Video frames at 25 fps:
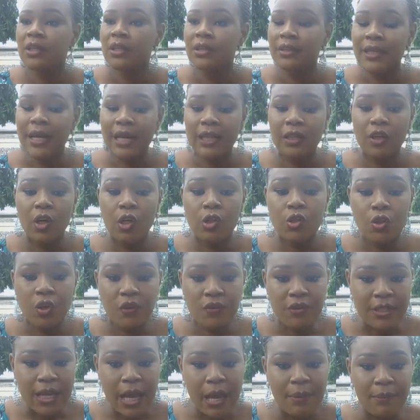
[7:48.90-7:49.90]
there are lots of
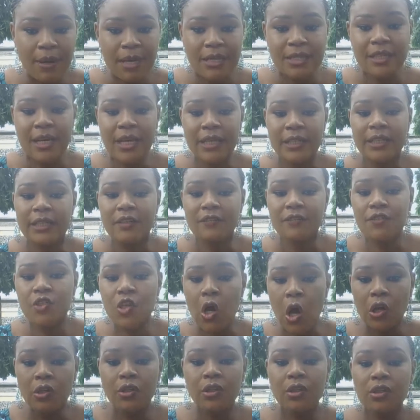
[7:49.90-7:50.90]
scammers and they've
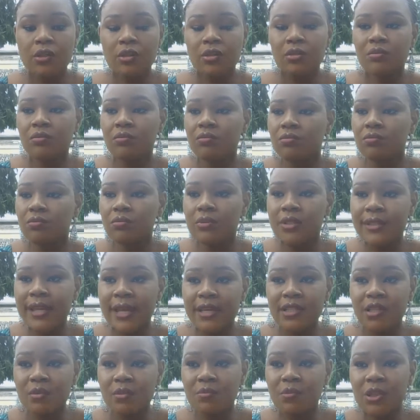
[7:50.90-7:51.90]
turned
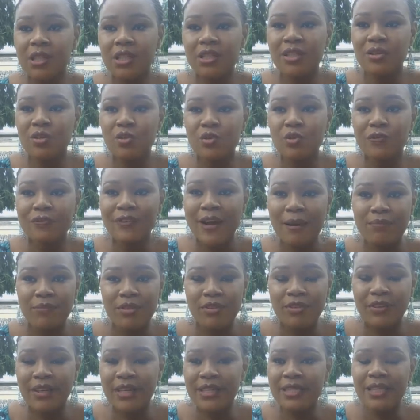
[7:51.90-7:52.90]
testimonies into
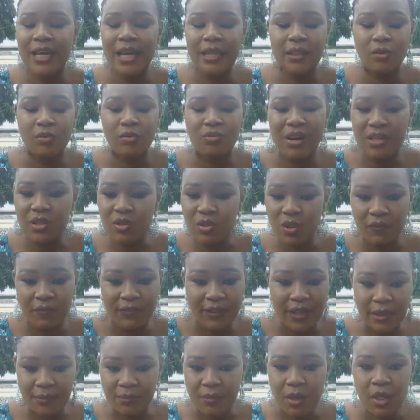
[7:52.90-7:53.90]
fabricating and the rest of
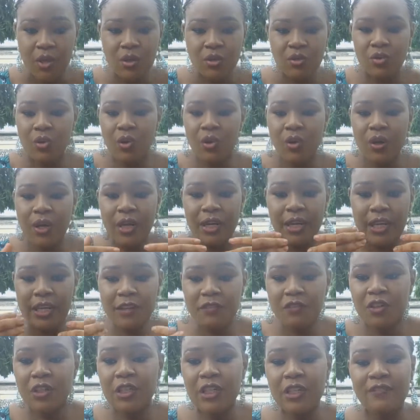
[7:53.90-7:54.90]
them. So
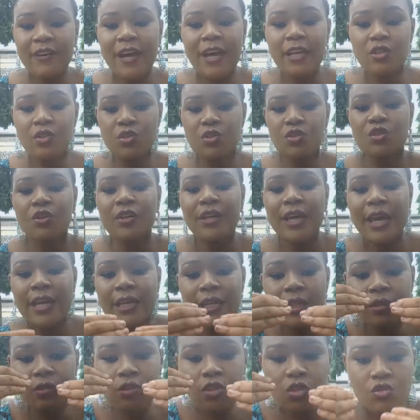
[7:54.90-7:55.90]
even if I should show you
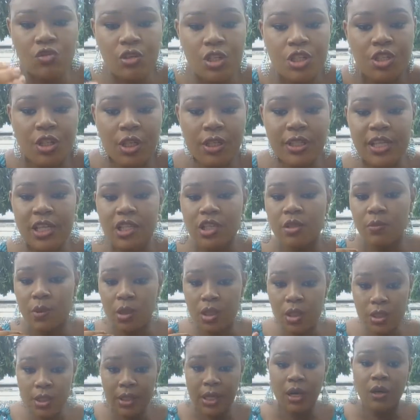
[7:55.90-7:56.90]
any screenshot
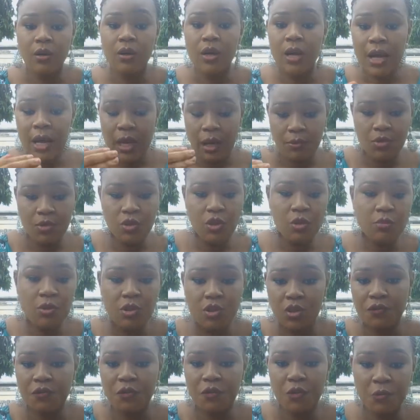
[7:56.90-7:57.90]
testimonies now, I'm sure
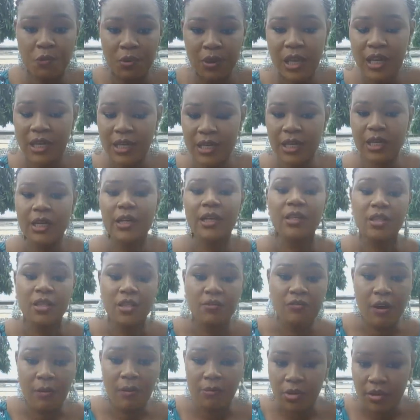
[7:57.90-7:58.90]
most of you will be like, it is
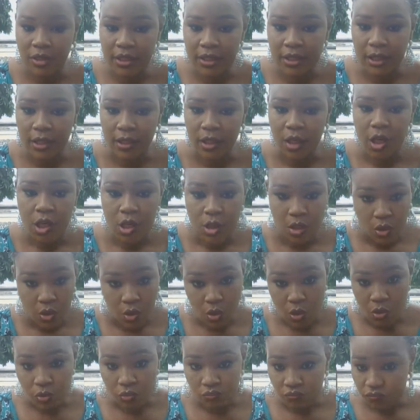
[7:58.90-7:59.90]
fabricated. So,